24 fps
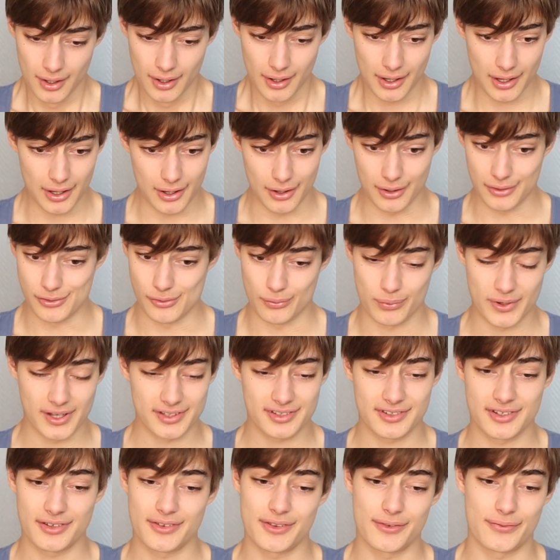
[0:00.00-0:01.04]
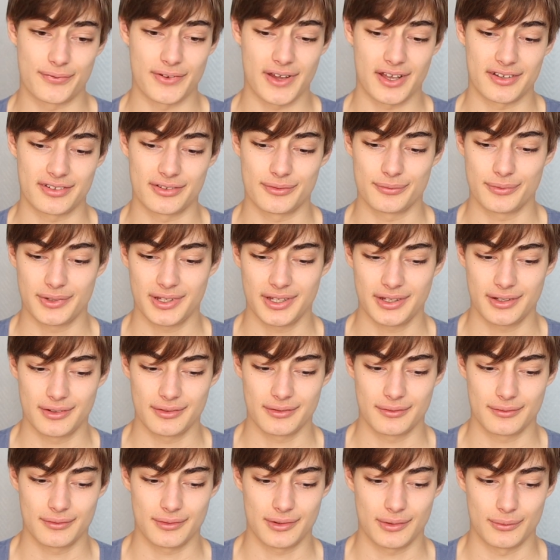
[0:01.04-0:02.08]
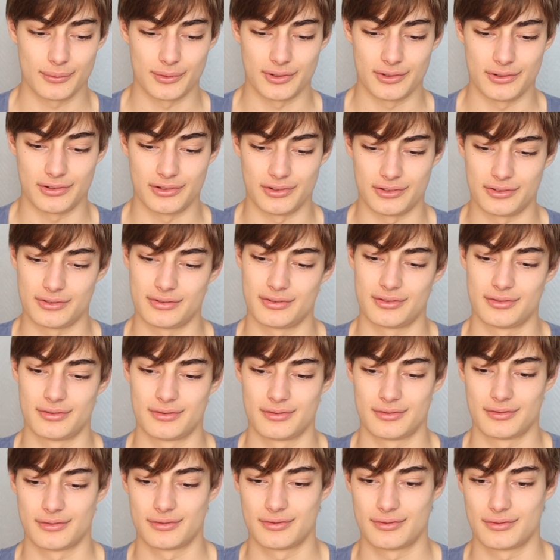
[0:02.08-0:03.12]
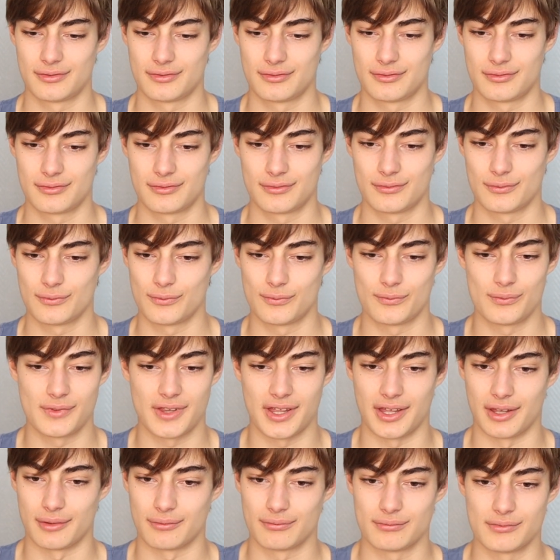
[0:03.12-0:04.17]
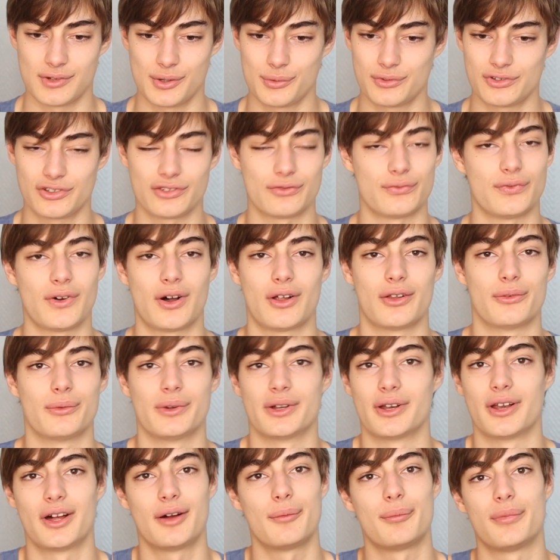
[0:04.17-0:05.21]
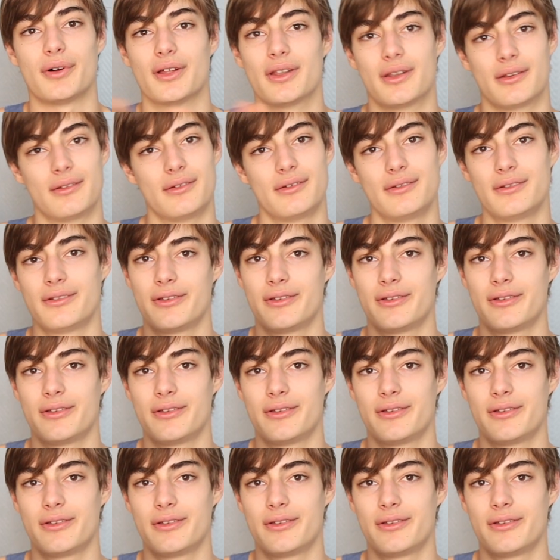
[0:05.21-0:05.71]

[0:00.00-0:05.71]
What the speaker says: The rest of the Fashion Week was like, it was just following up on